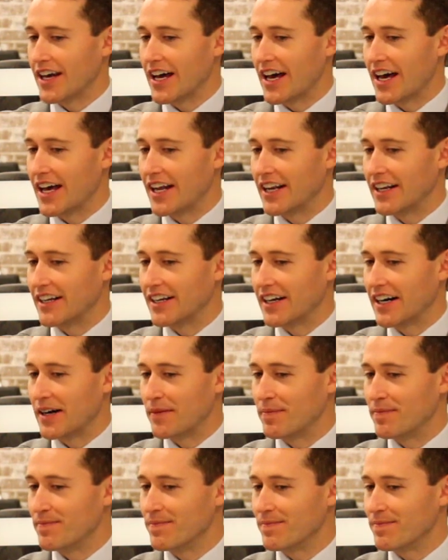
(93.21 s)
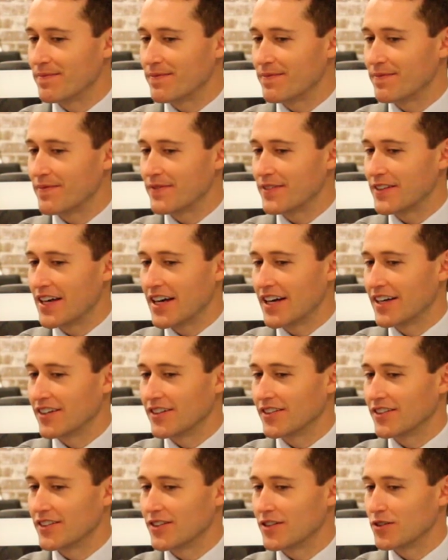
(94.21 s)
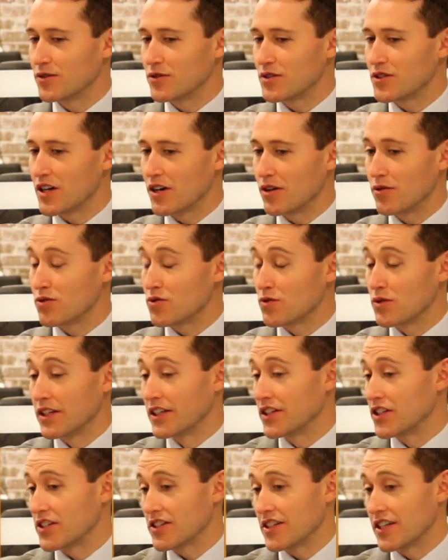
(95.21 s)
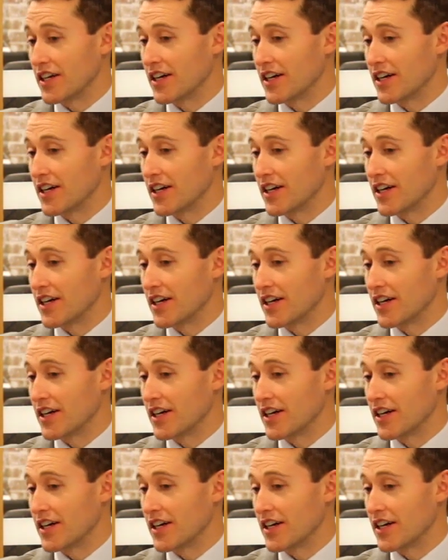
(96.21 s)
And yeah, it was really just